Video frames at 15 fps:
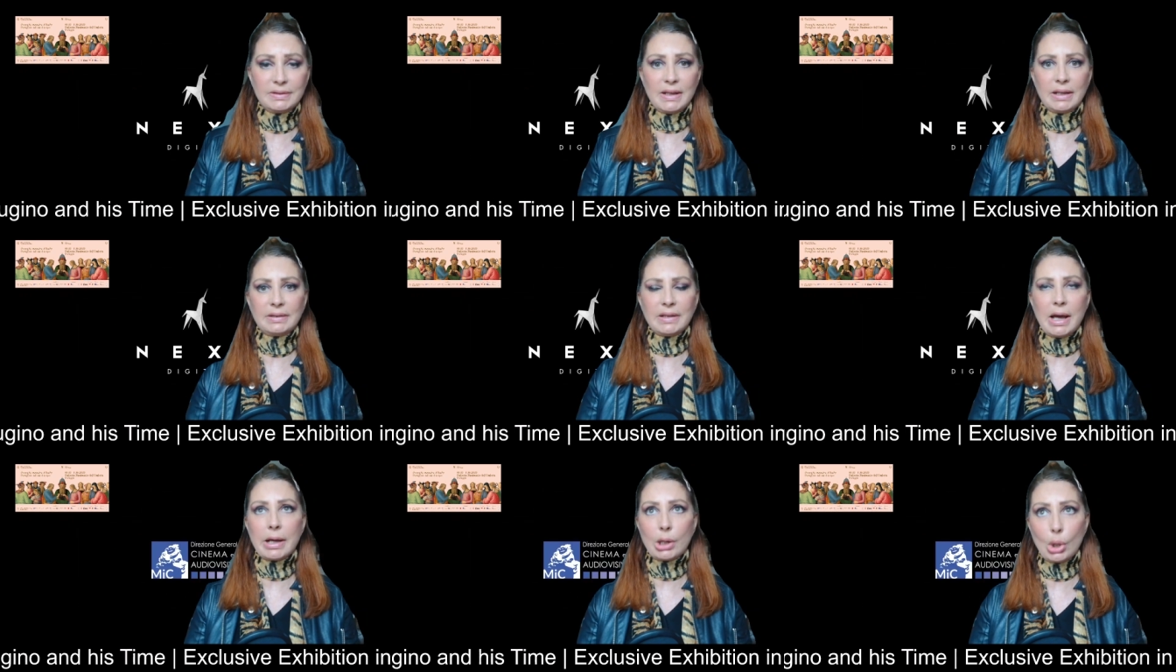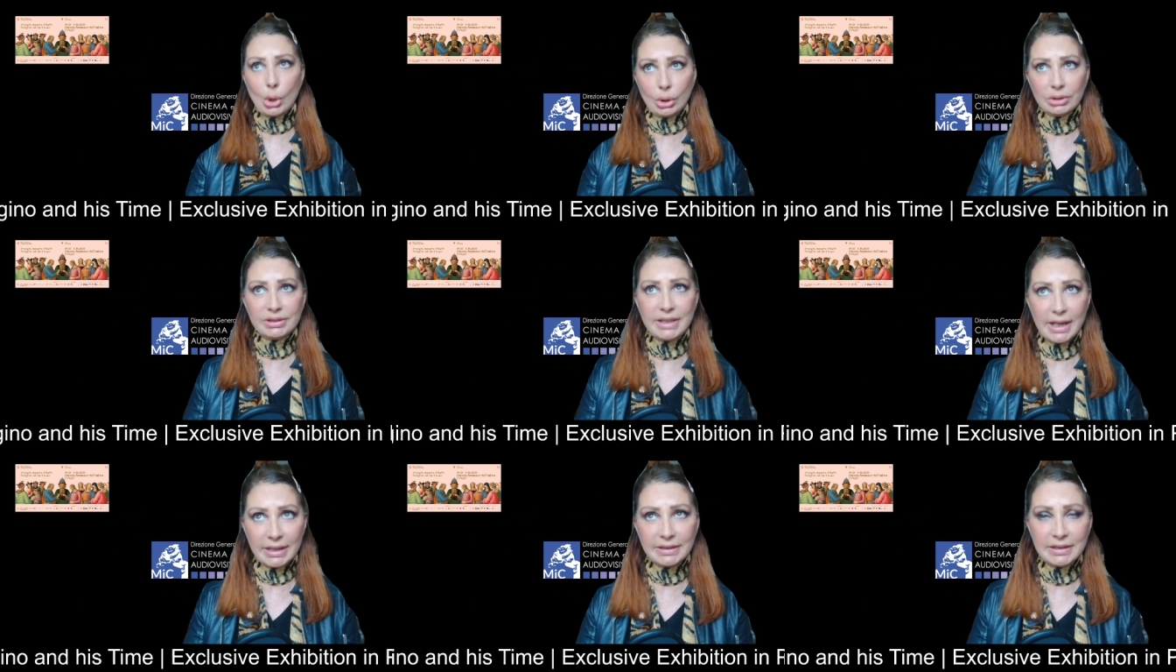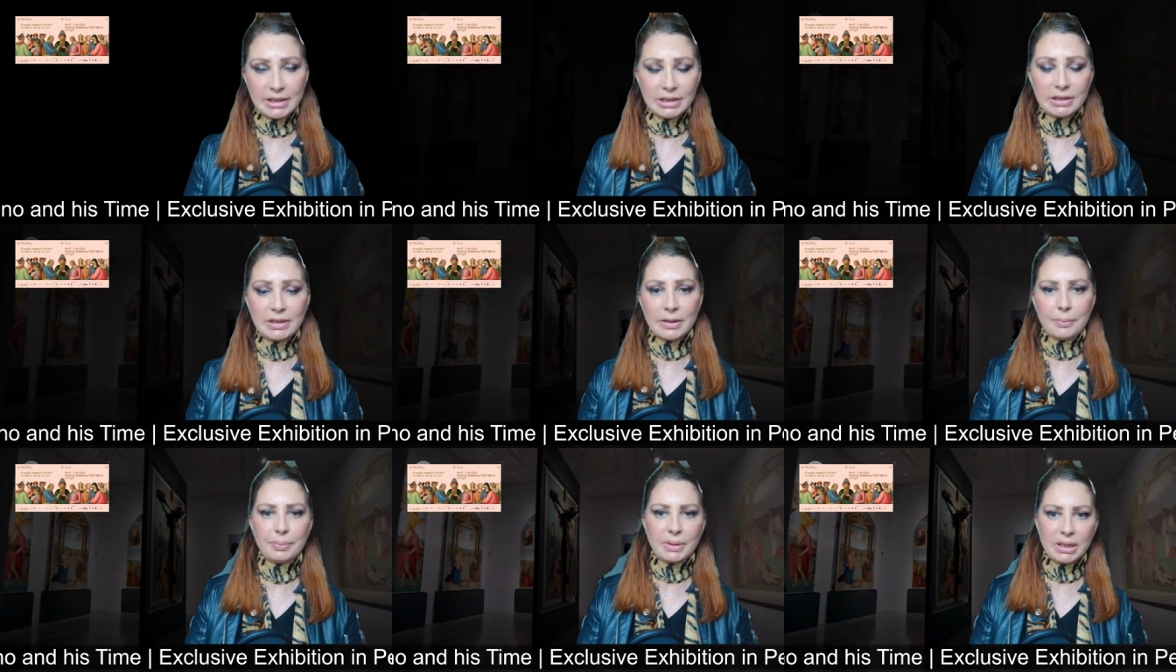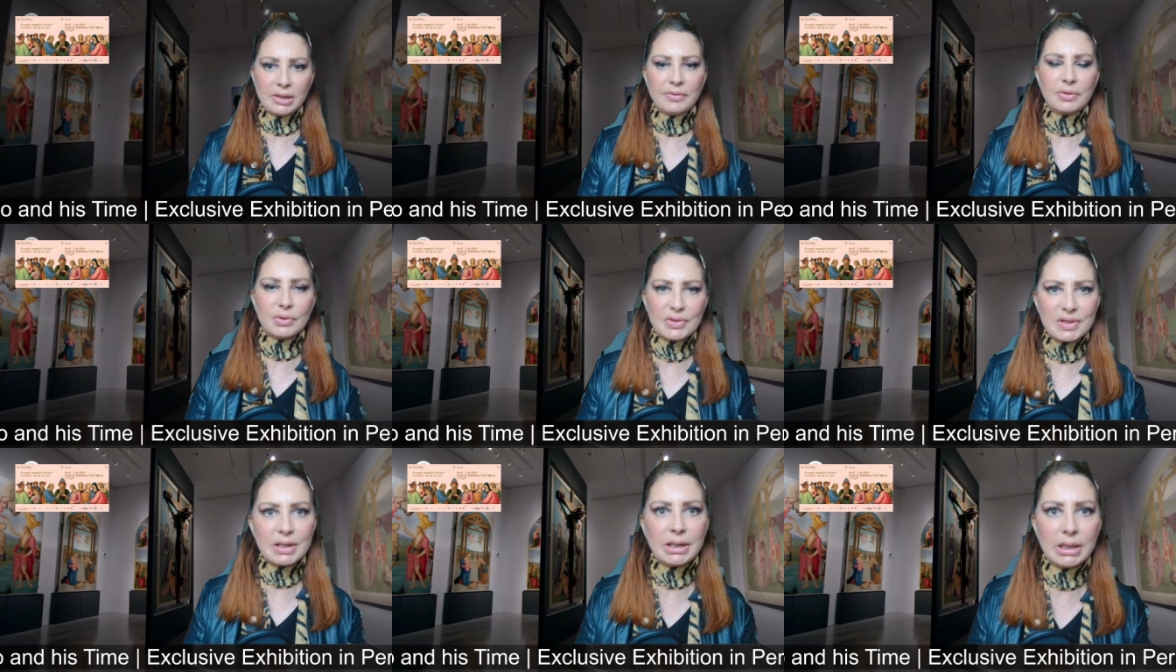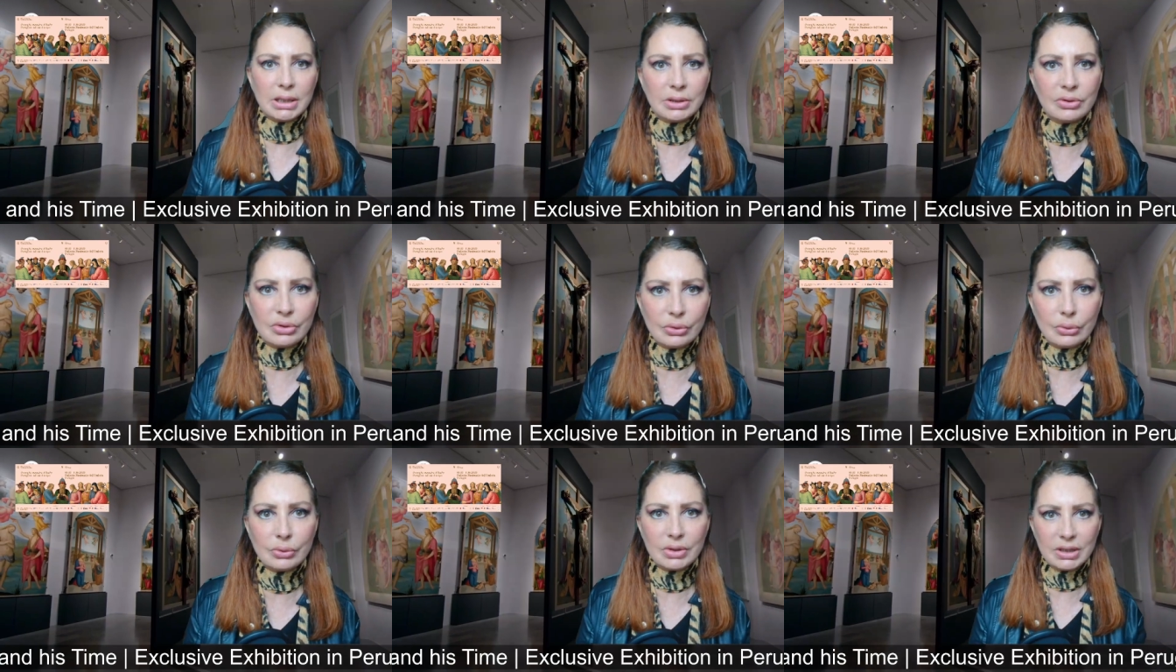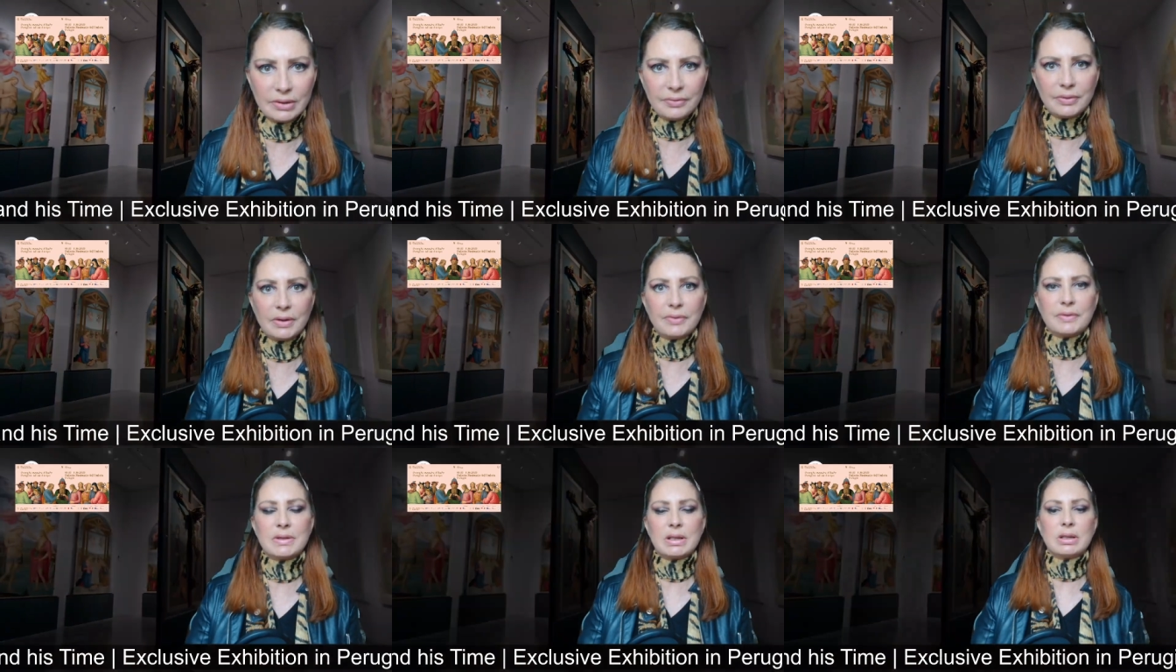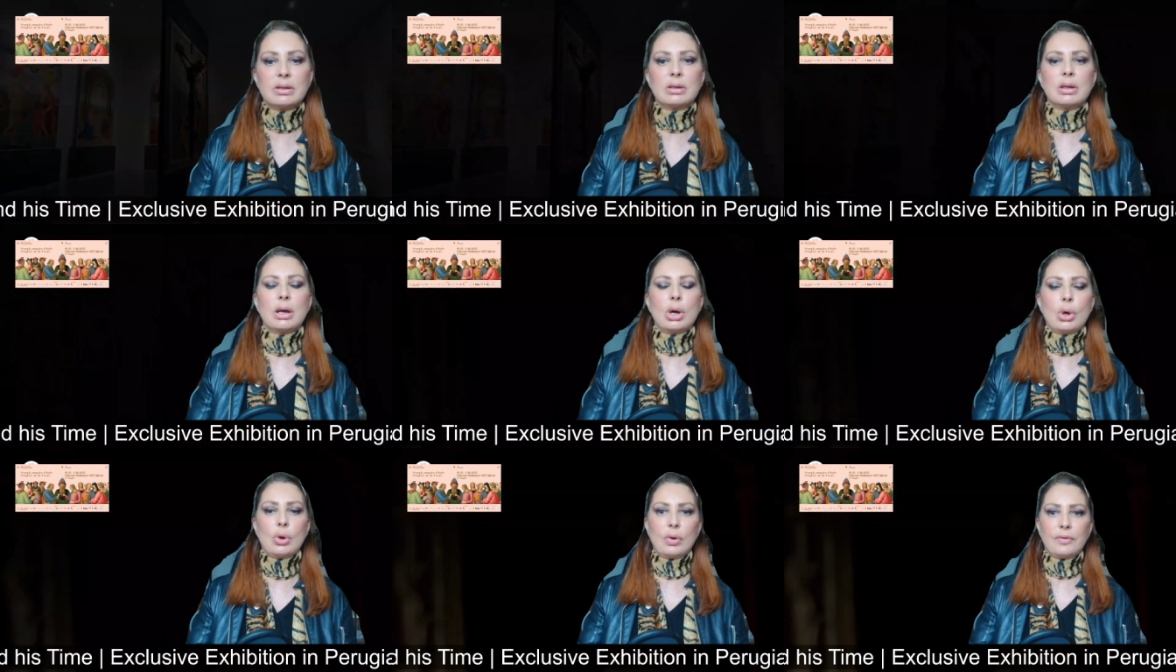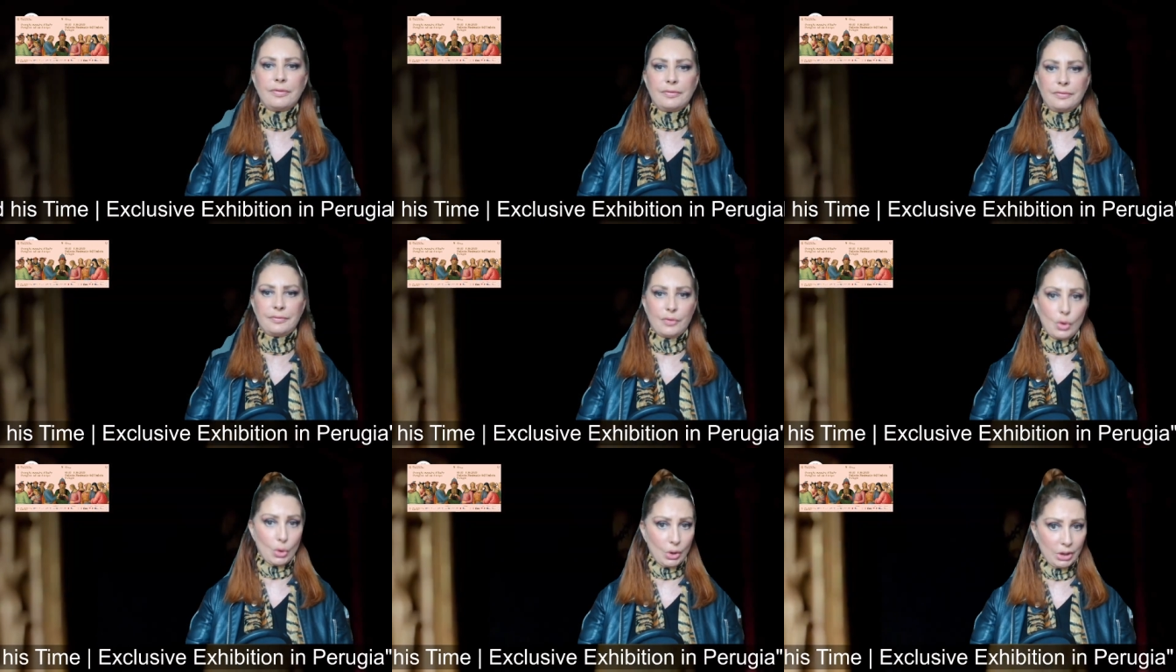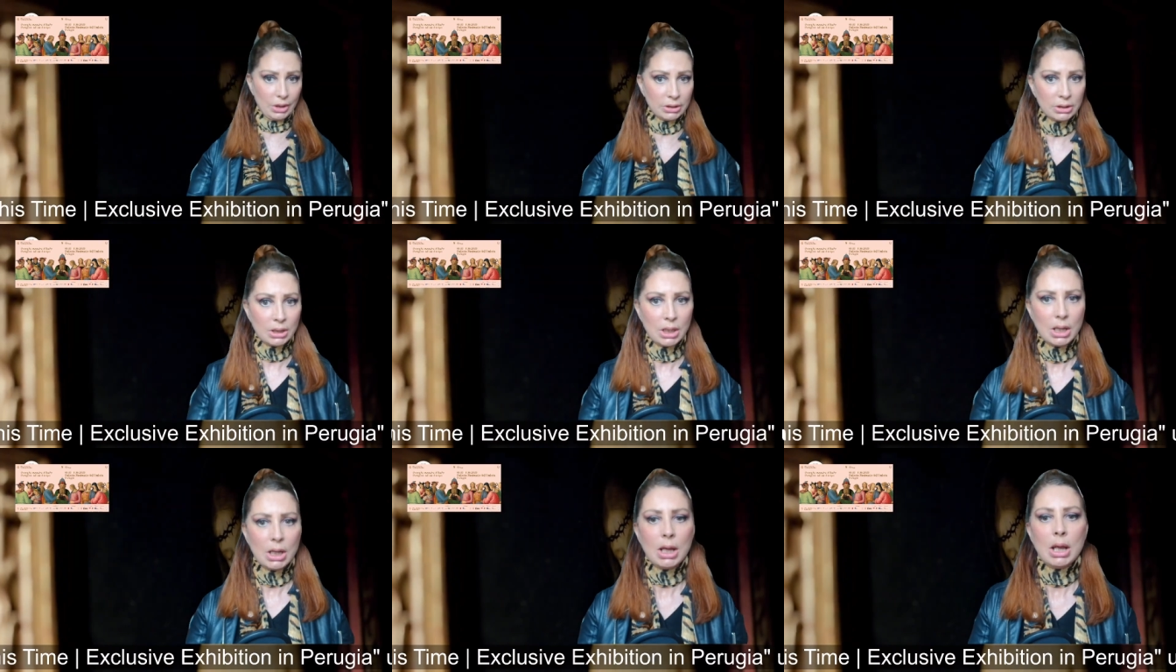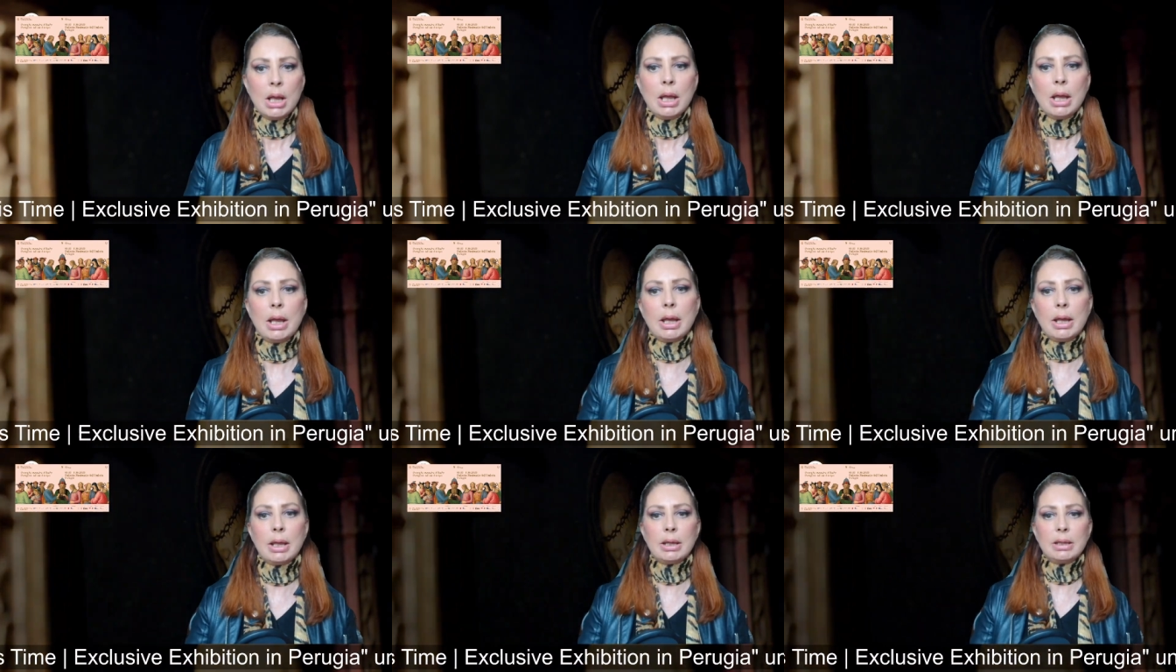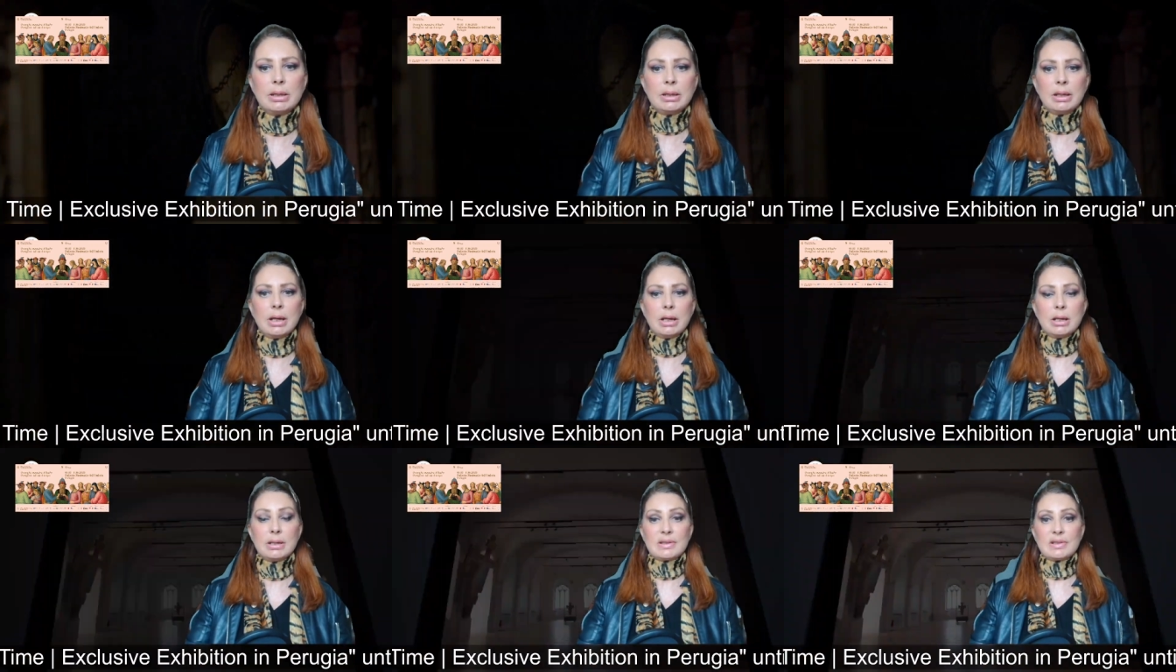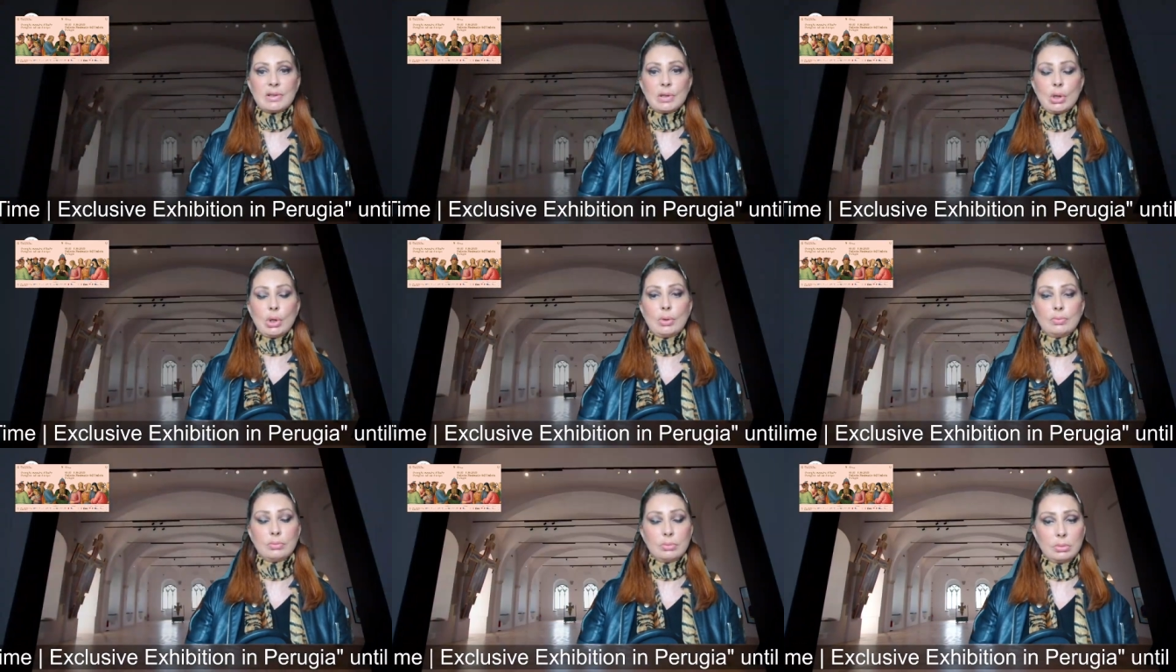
that are all dated previously to the 1504 and uh, so